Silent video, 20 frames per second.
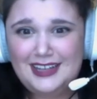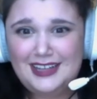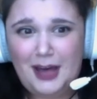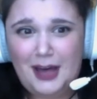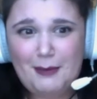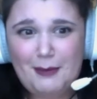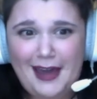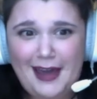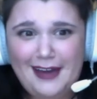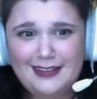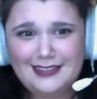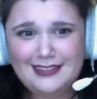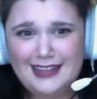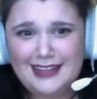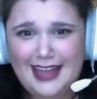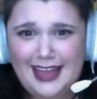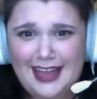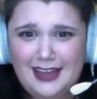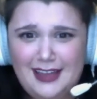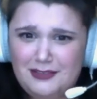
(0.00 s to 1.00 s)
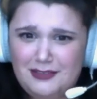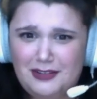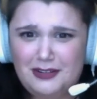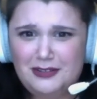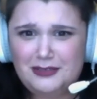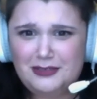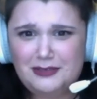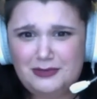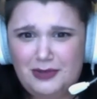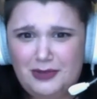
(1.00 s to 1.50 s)
about like,
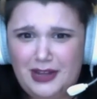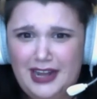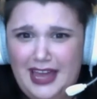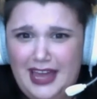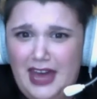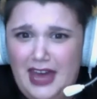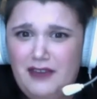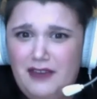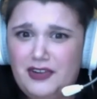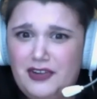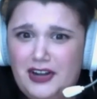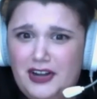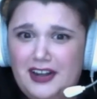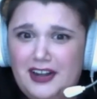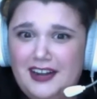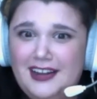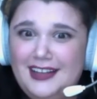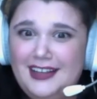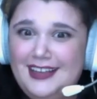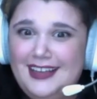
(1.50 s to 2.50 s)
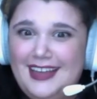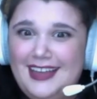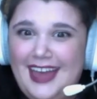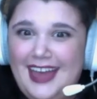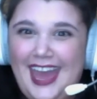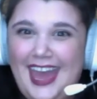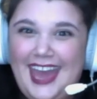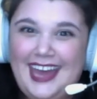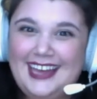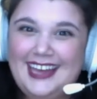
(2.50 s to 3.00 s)
oh, what a heifer.
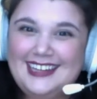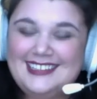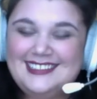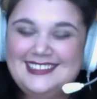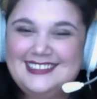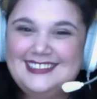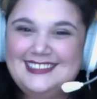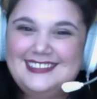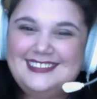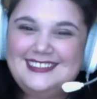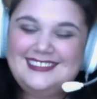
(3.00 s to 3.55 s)
And,